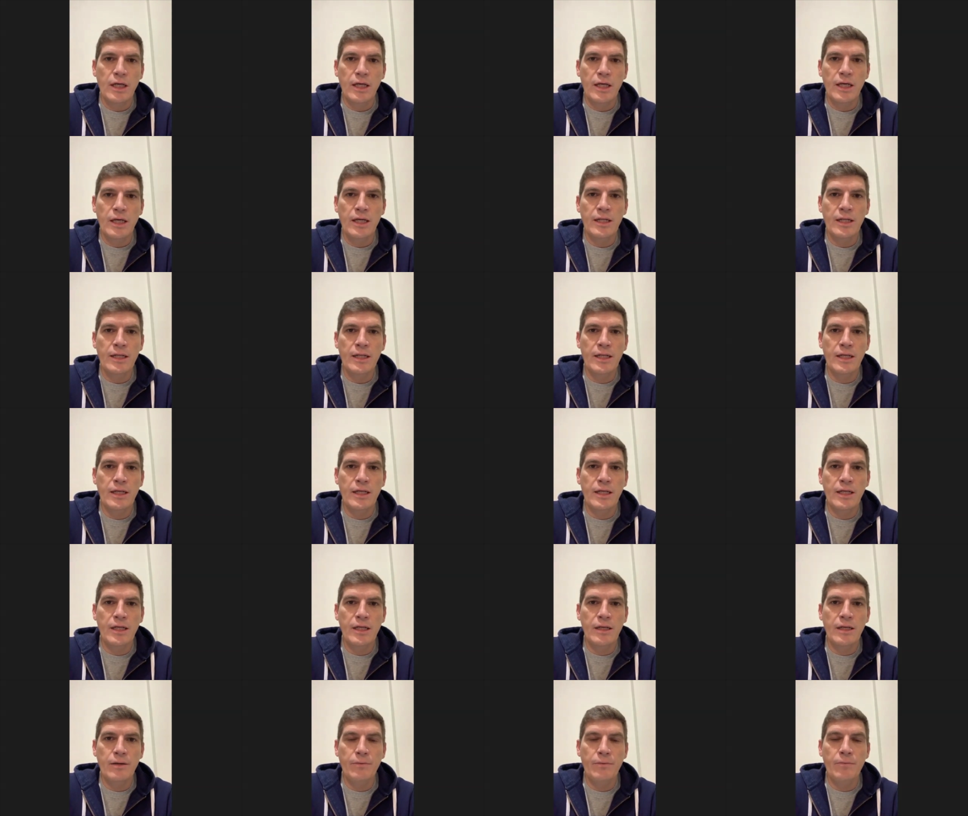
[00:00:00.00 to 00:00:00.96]
And
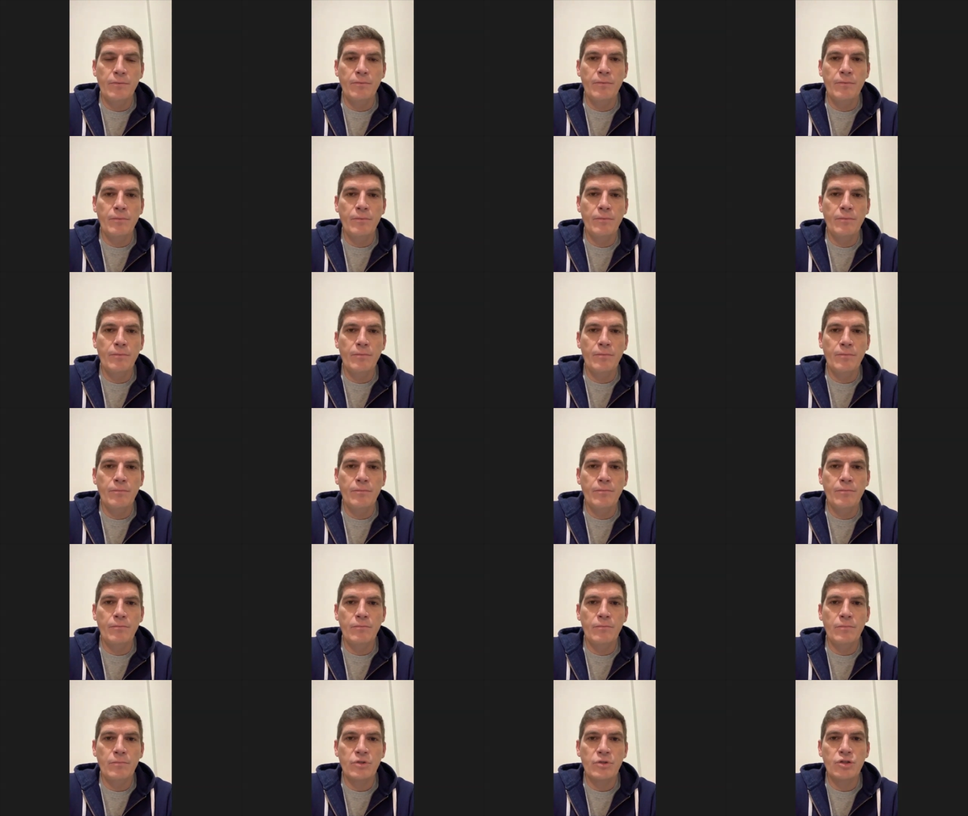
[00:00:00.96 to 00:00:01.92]

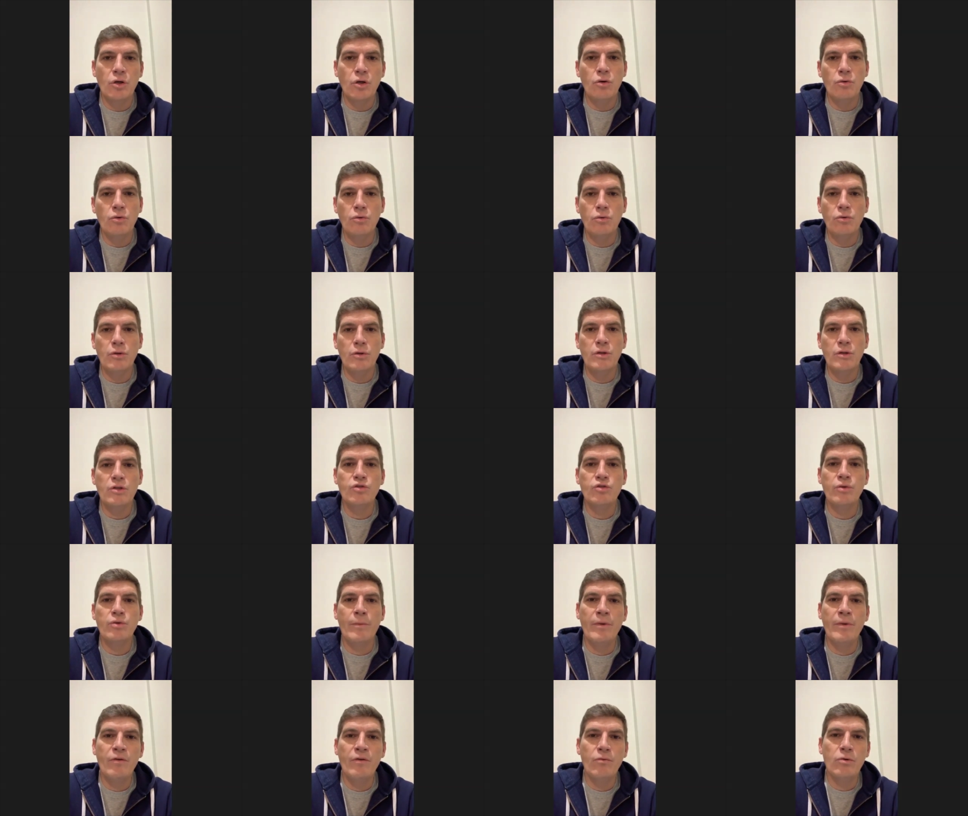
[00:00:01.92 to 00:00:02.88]
um, so
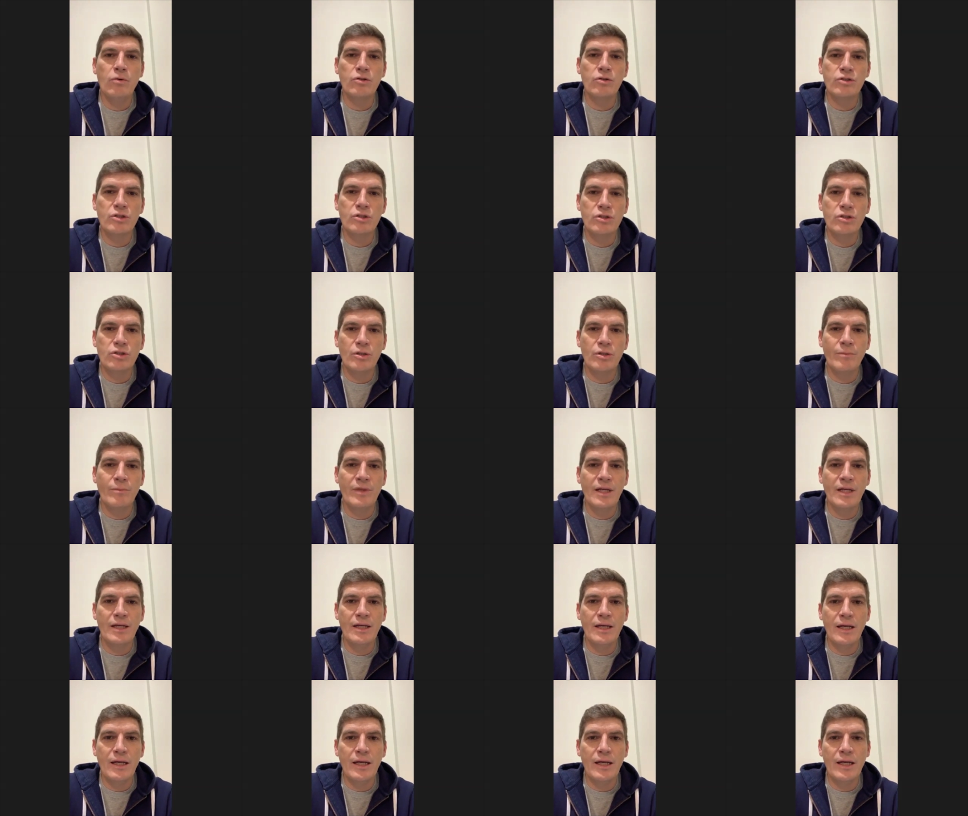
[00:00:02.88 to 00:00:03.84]
swimming was something
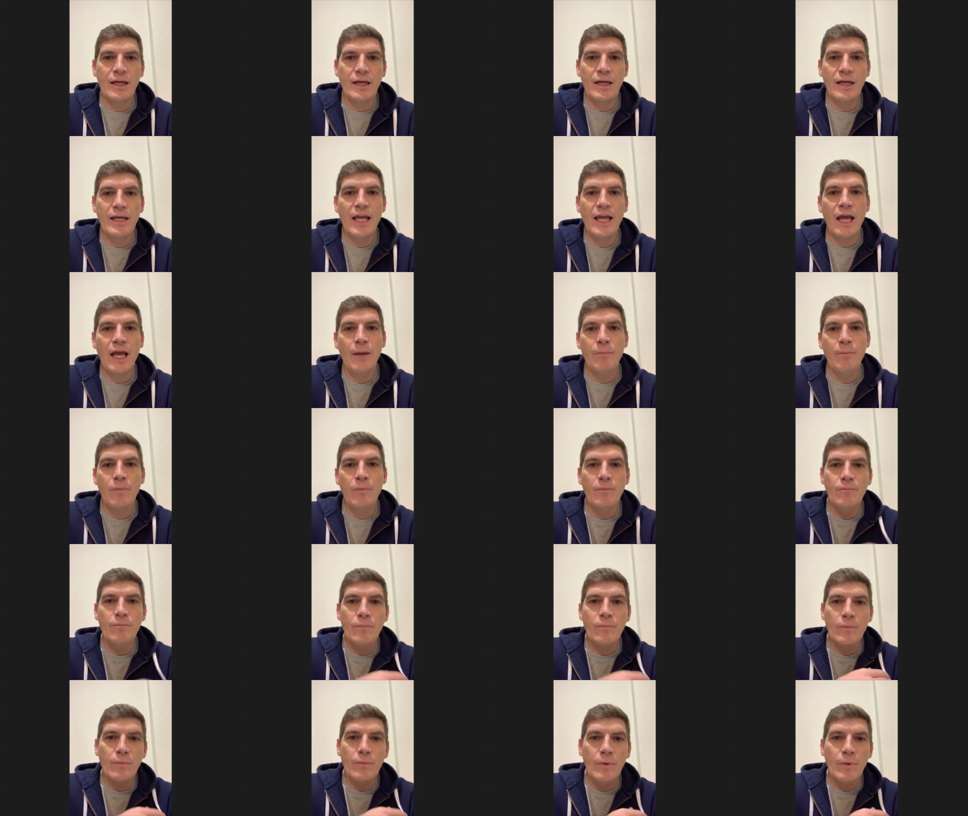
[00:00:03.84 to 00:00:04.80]
uh, came
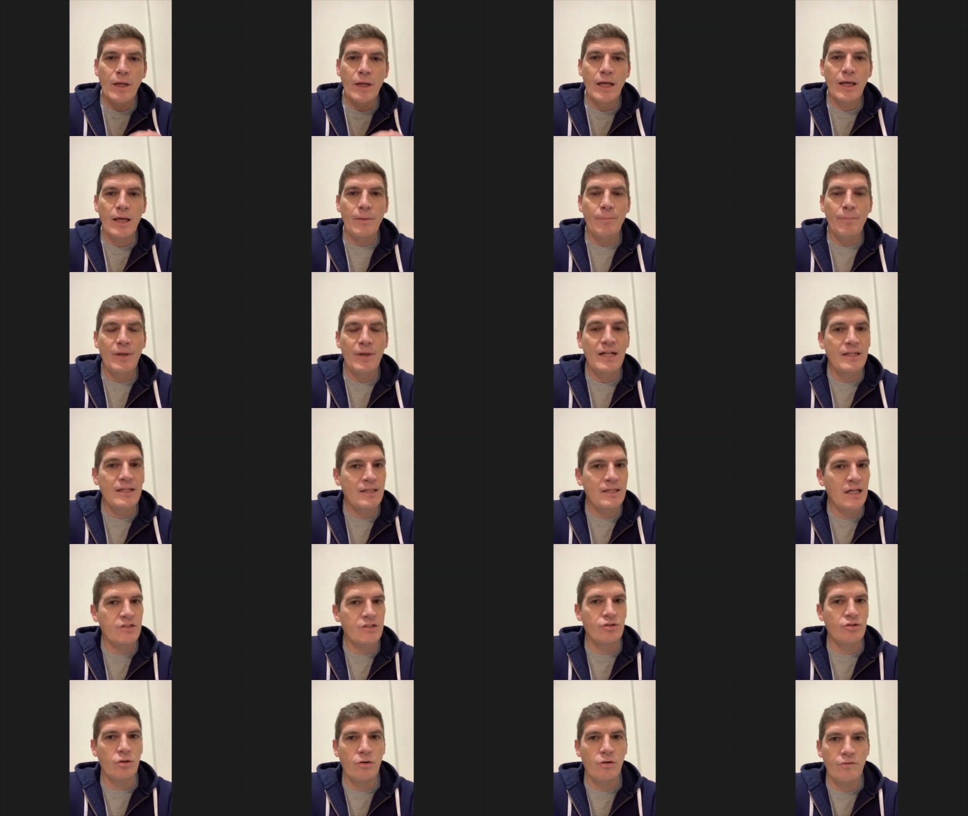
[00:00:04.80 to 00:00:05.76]
uh, pretty
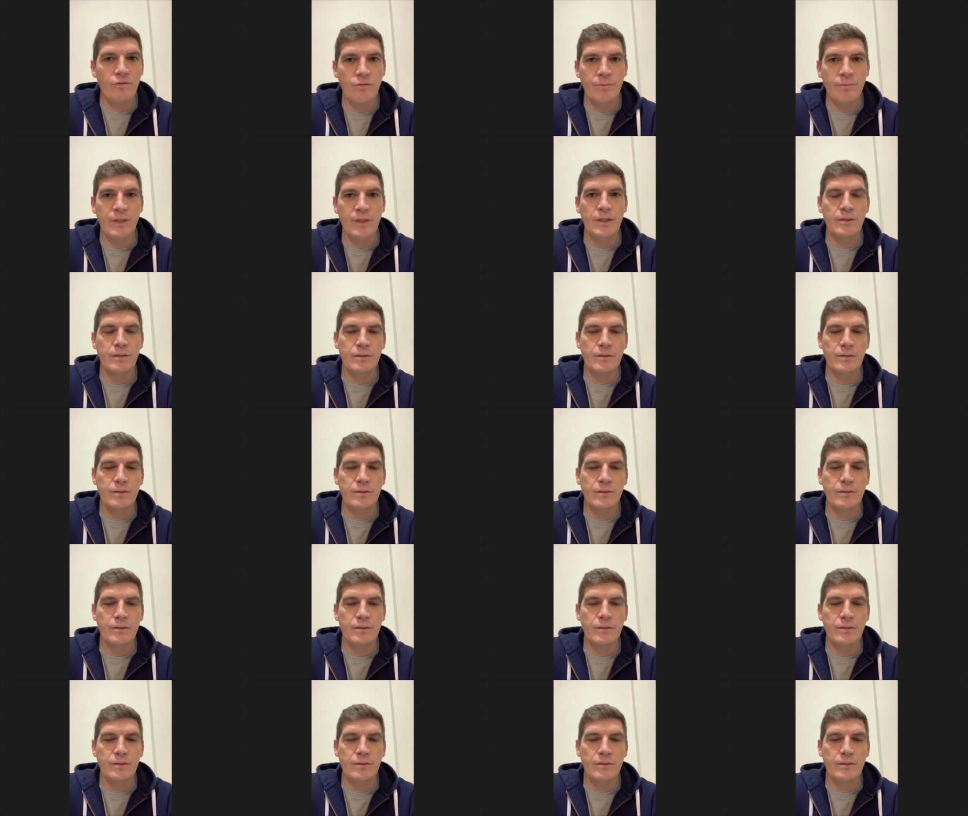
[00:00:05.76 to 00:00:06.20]
natural for me.